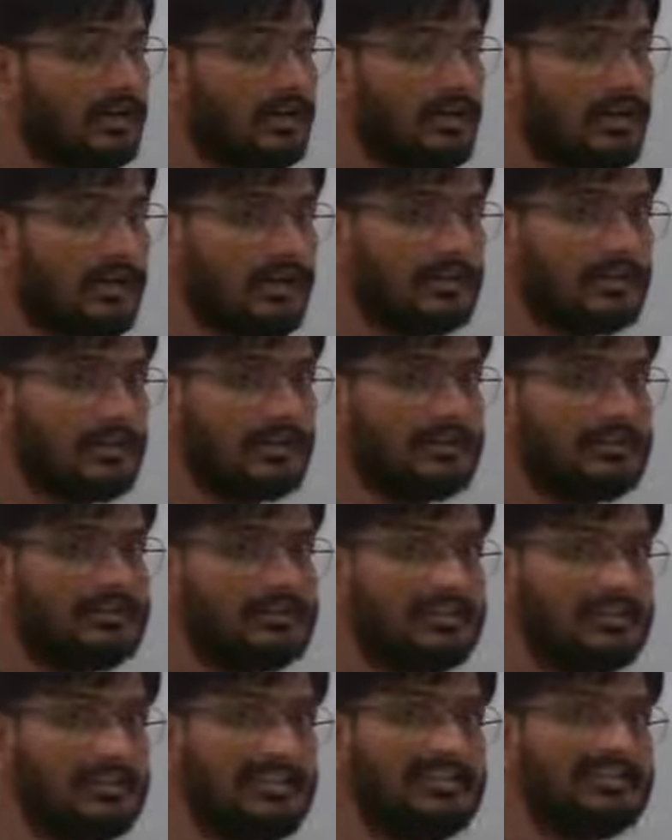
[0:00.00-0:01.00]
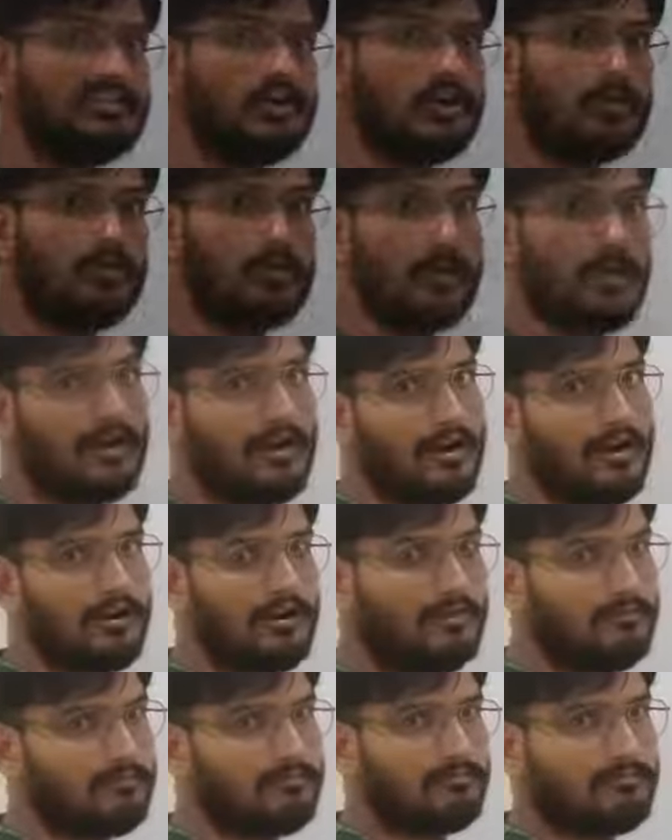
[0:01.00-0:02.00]
connected in series or parallel,
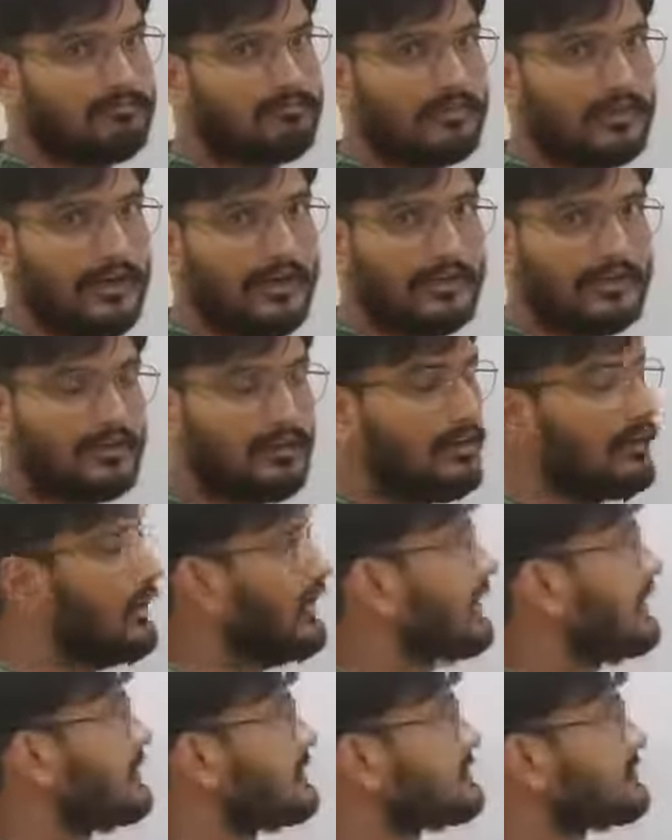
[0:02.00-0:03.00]
right? So